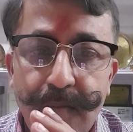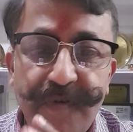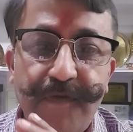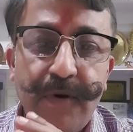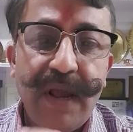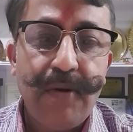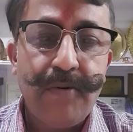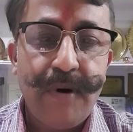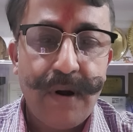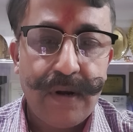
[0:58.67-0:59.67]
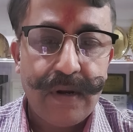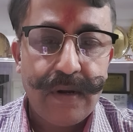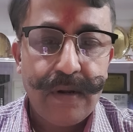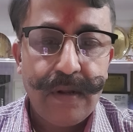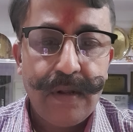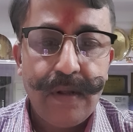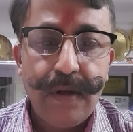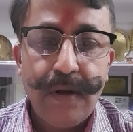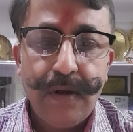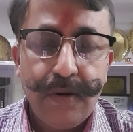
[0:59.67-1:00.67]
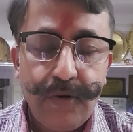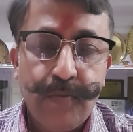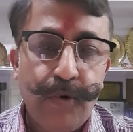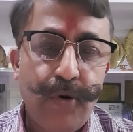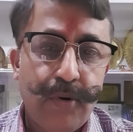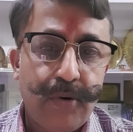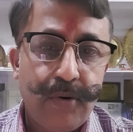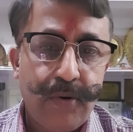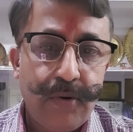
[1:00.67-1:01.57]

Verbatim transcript: Before I go on to more